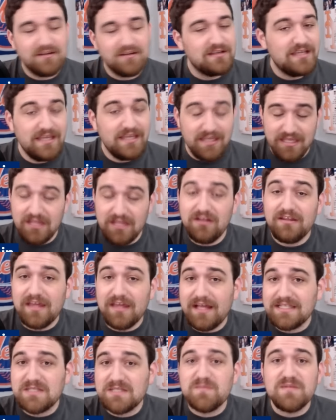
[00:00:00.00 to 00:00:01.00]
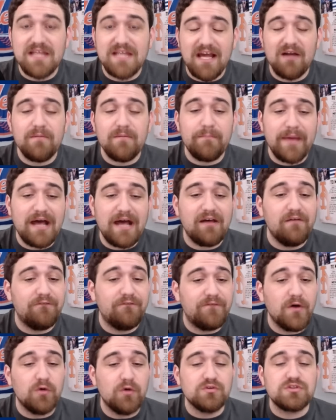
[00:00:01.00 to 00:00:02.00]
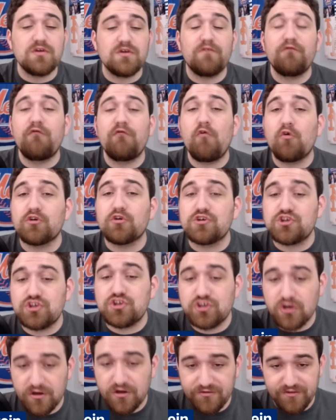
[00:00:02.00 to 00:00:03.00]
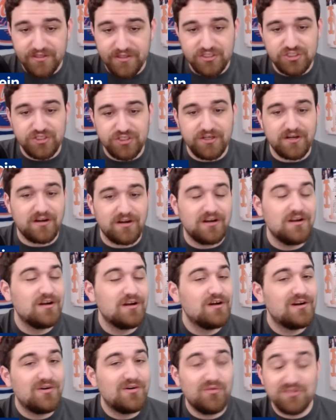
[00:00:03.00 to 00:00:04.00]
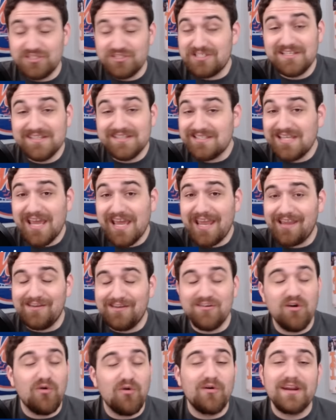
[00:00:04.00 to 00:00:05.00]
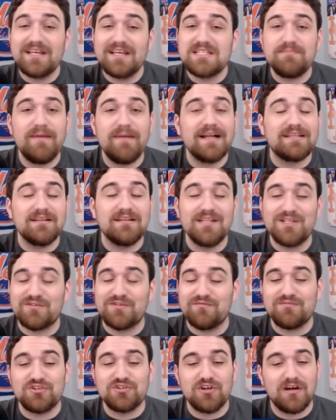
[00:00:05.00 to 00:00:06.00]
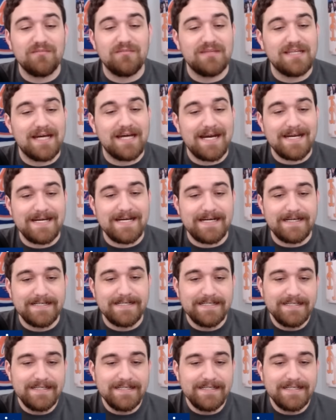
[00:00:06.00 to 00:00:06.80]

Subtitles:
He'll get some down ballot votes for sure this year, which is insane. No one expected this from Sean Manaea.